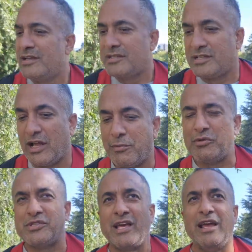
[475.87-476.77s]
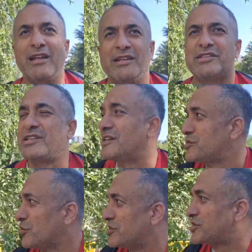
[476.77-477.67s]
Saddam Hussein and his
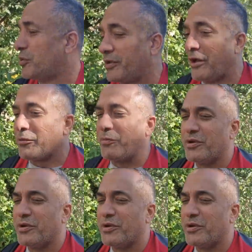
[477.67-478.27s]
sons were sold out,